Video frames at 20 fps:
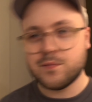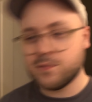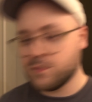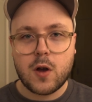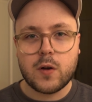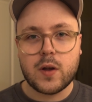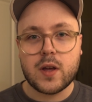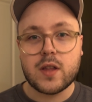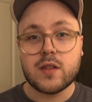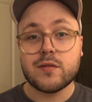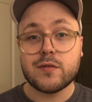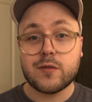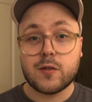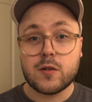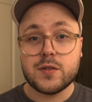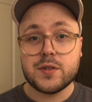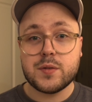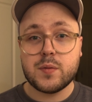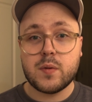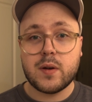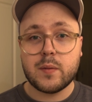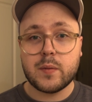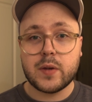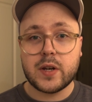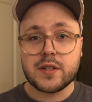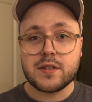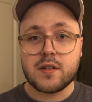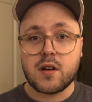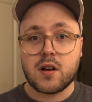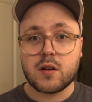Okay, the first one I'm going
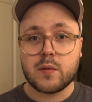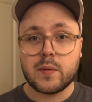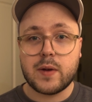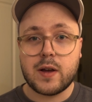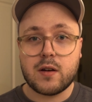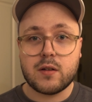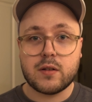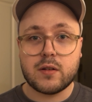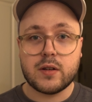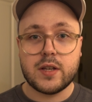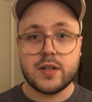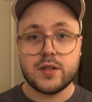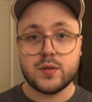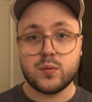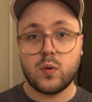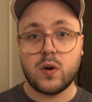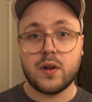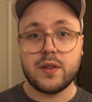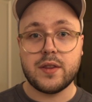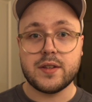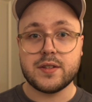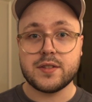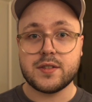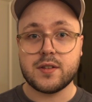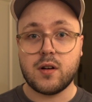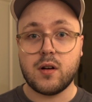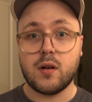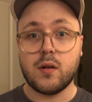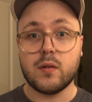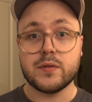to talk about is one that
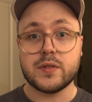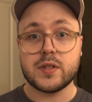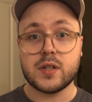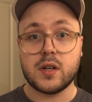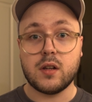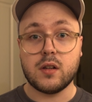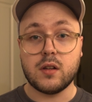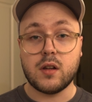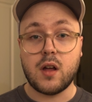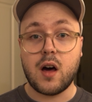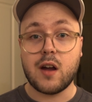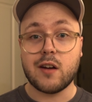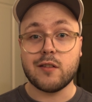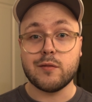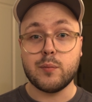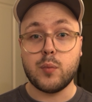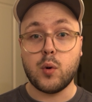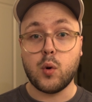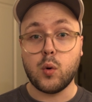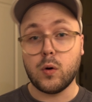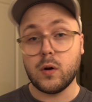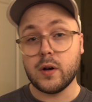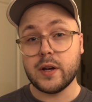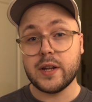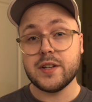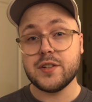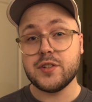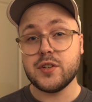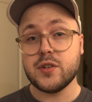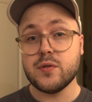solves a lot of port
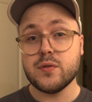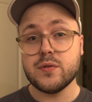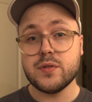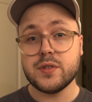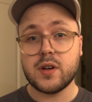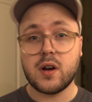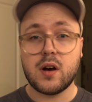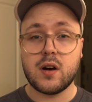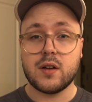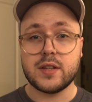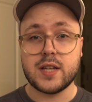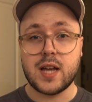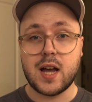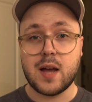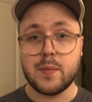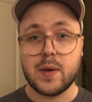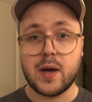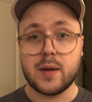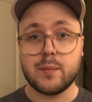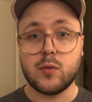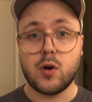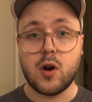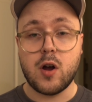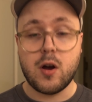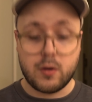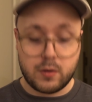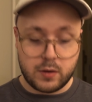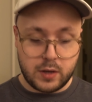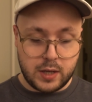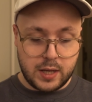issues on the iPad Pro.